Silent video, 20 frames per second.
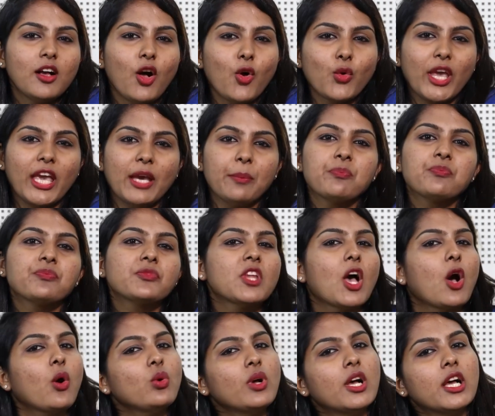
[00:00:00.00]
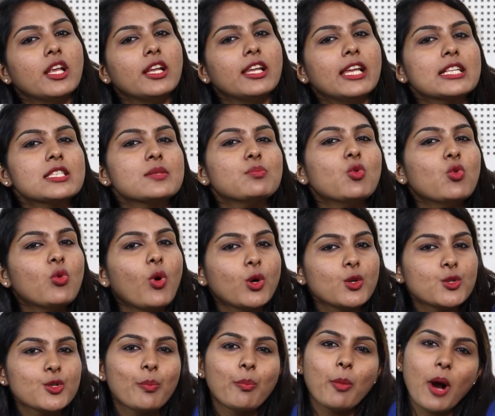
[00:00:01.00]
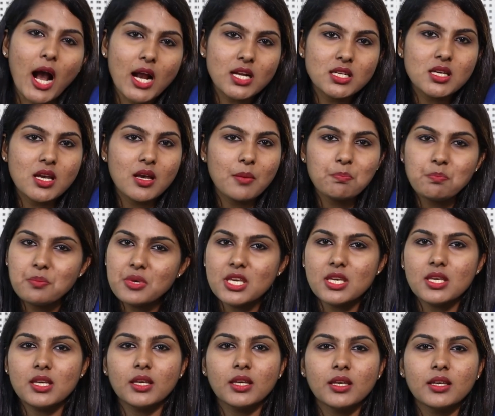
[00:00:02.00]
Okay, now let's move on to part B.